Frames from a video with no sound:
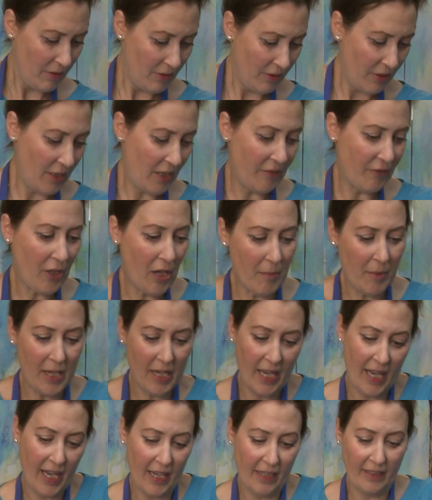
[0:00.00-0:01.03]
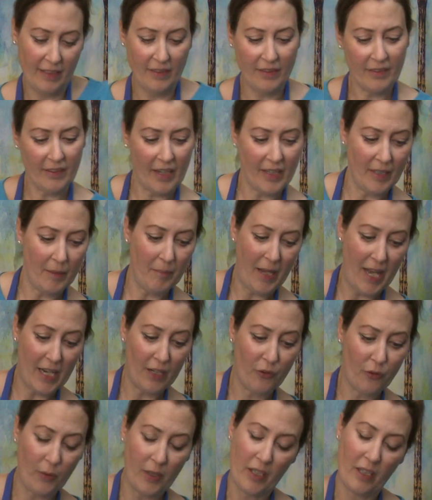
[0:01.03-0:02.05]
And I've got my hand inside the
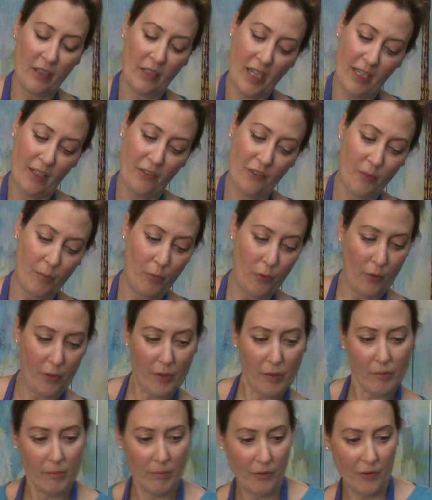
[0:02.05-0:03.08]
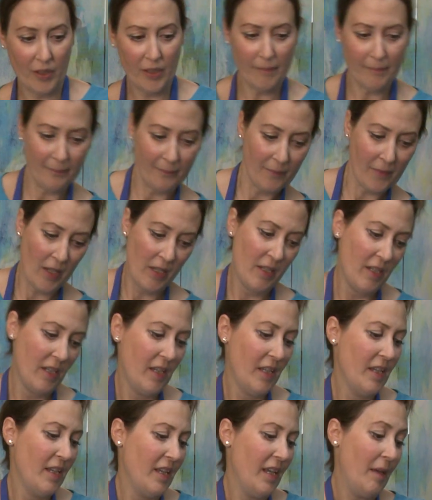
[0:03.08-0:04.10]
bag so I can kind of support it, see?
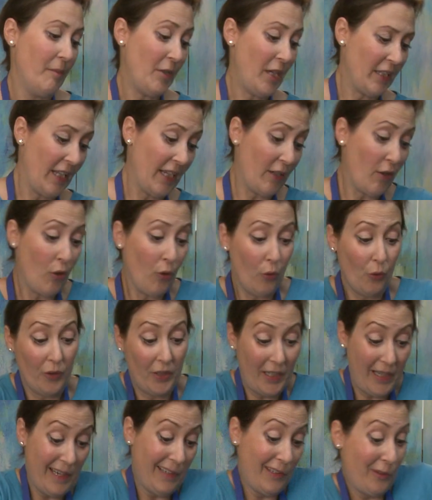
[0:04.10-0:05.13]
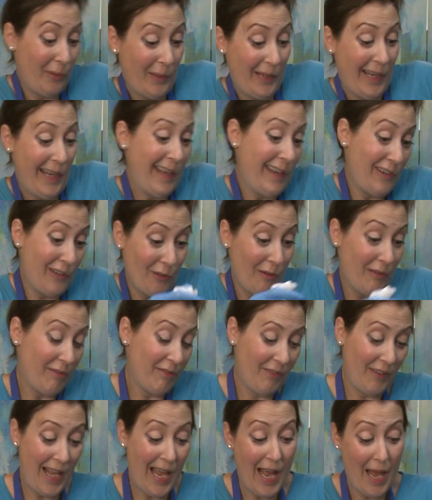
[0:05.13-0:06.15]
I'm not like holding on to an edge or a
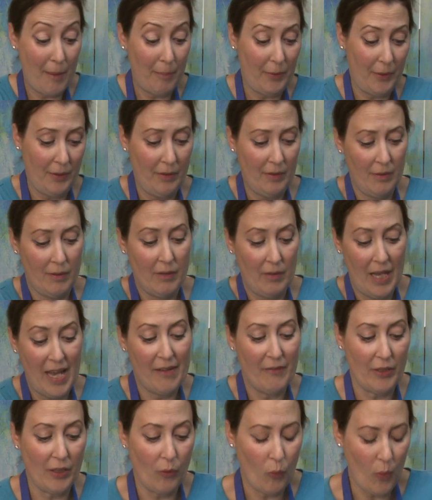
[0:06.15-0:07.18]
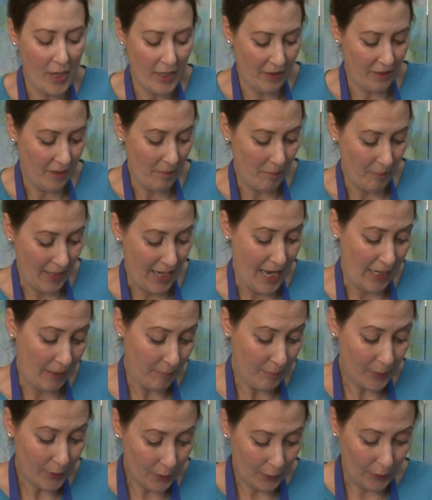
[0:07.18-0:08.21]
flap and having the weight of the
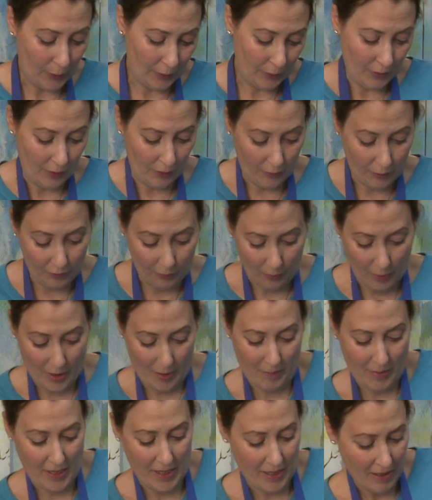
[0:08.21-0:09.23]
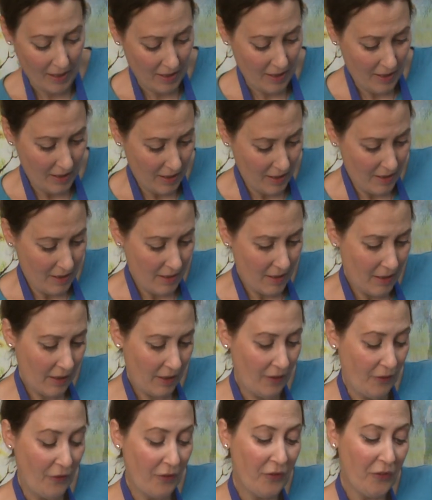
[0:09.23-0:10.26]
bag pull. You always want to be
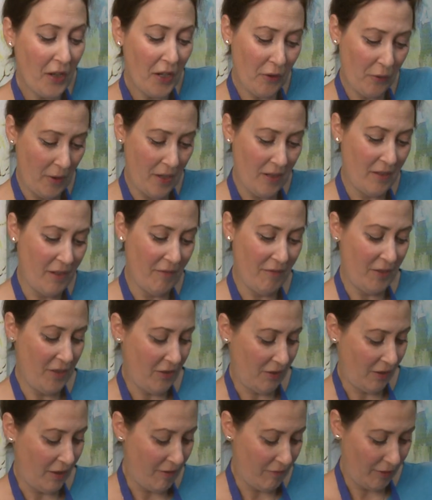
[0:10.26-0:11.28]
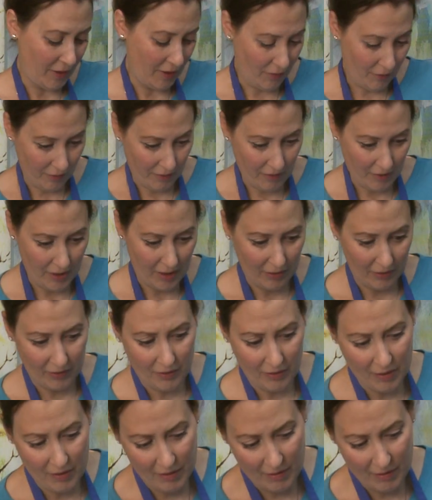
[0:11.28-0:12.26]
considerate of these lovely old things.